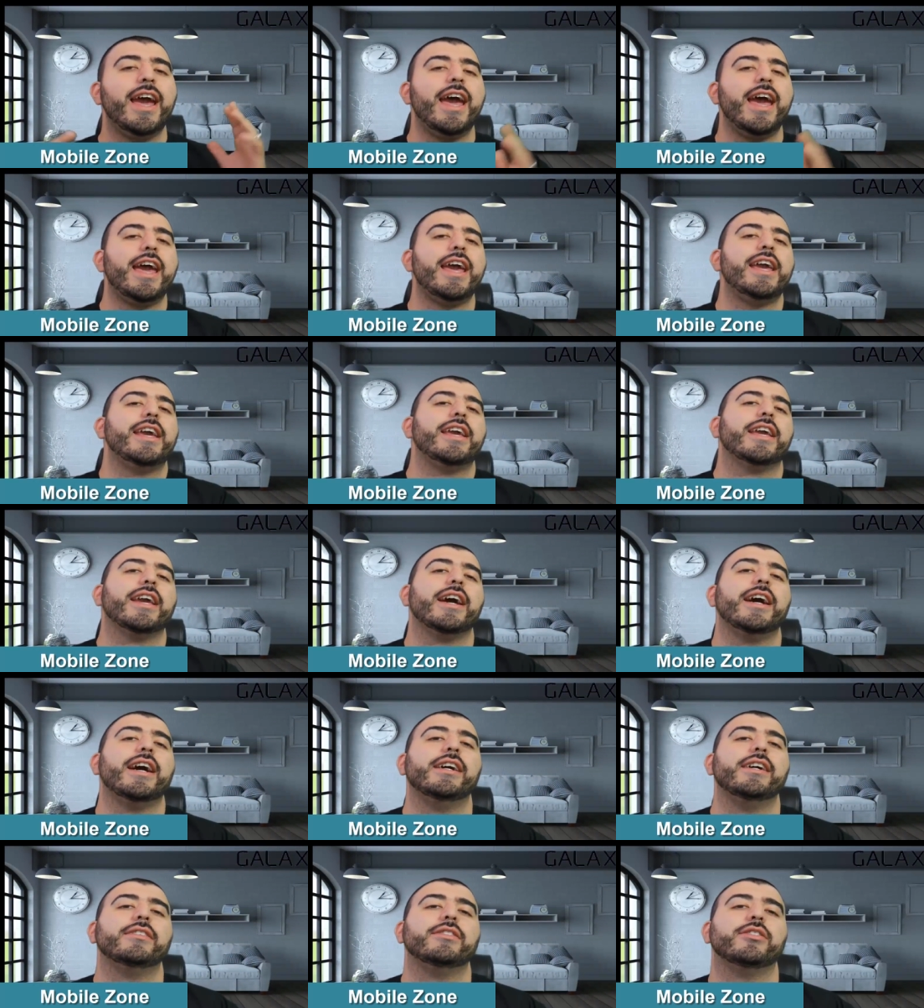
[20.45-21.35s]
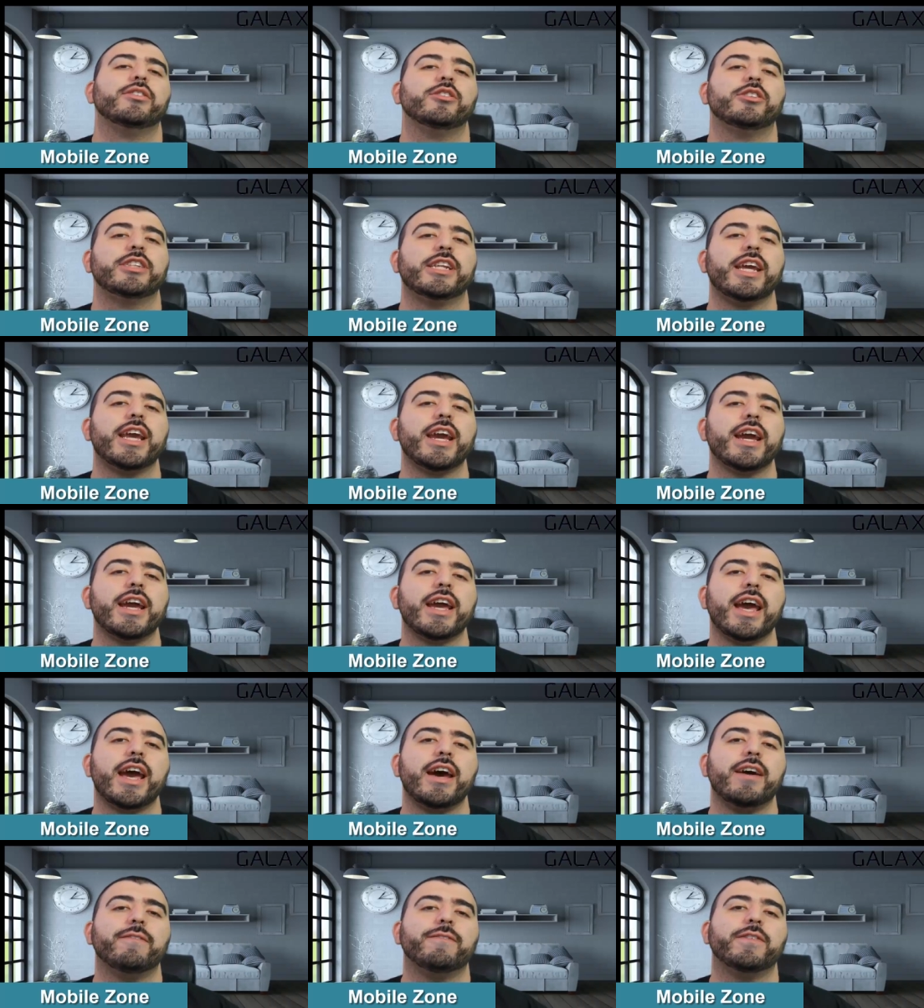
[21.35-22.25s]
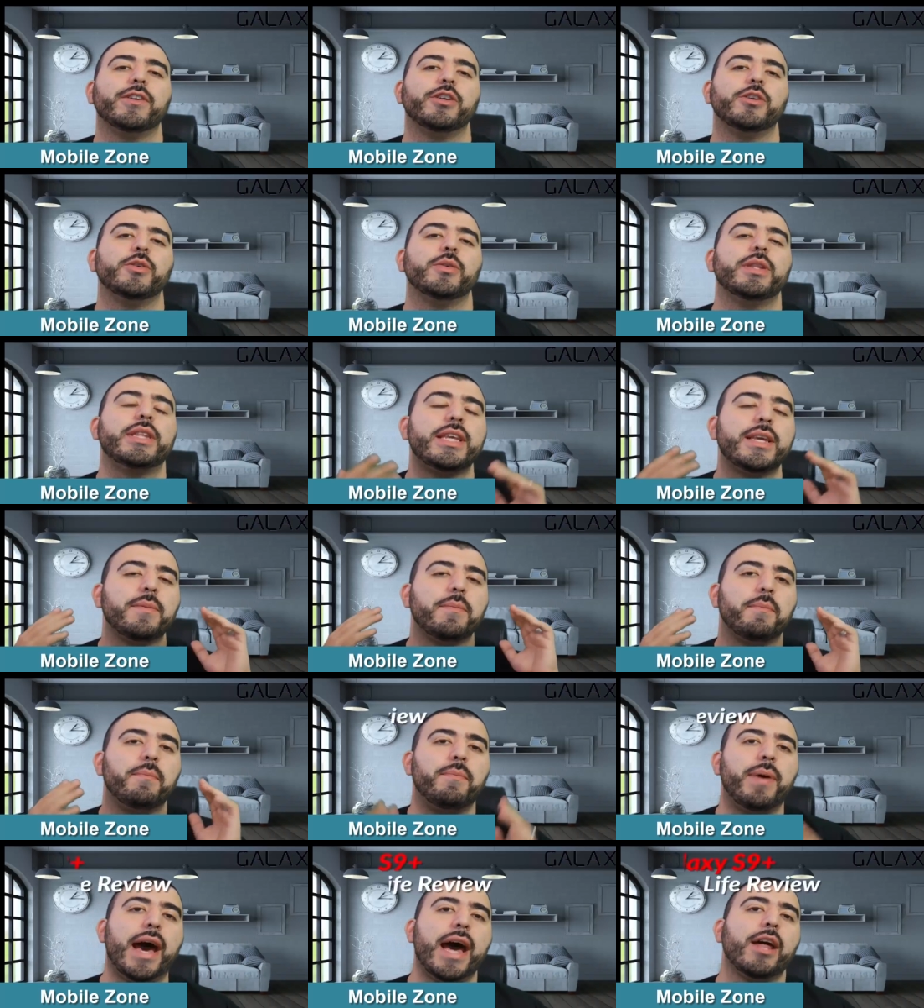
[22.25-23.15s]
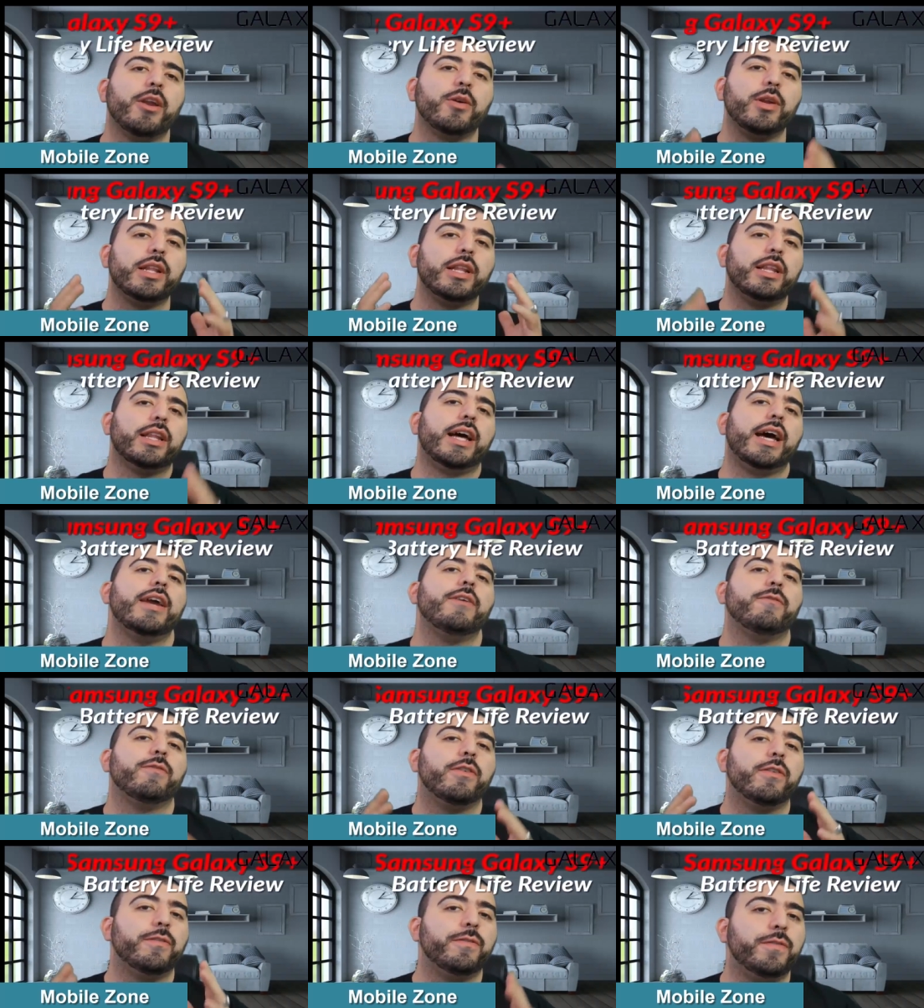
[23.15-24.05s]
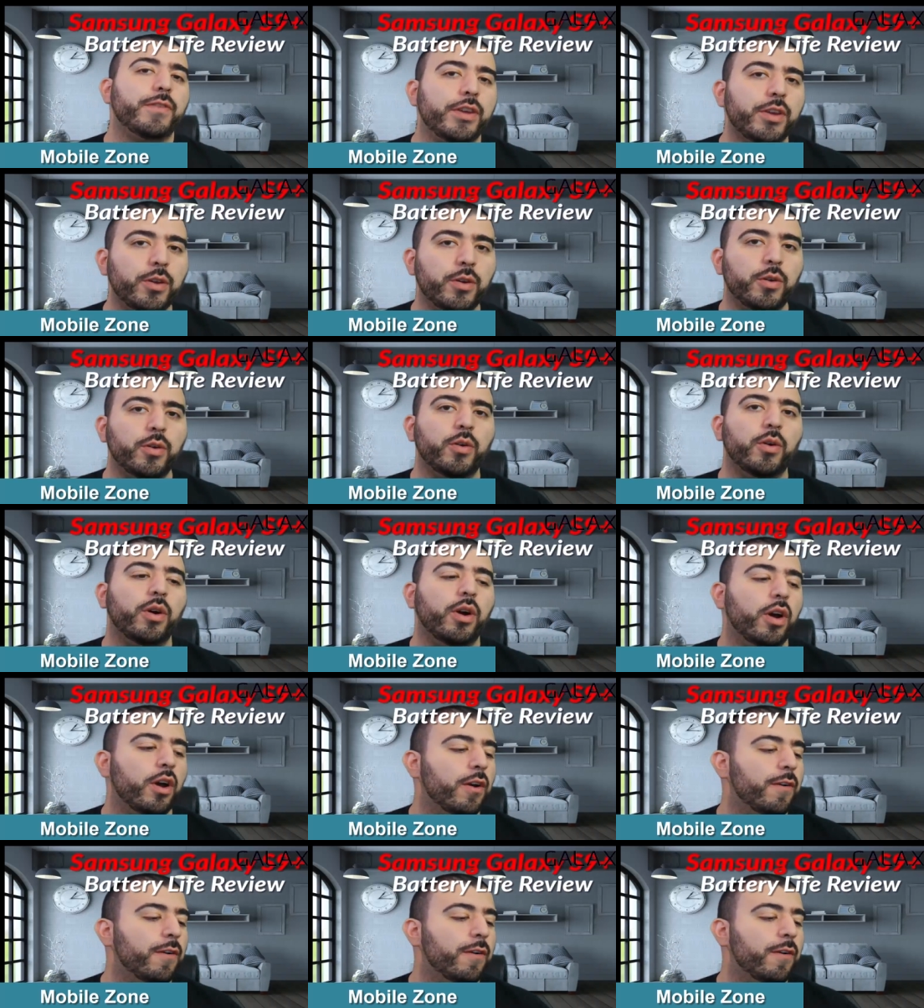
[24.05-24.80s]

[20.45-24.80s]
Hey guys, so today I have for you the battery life review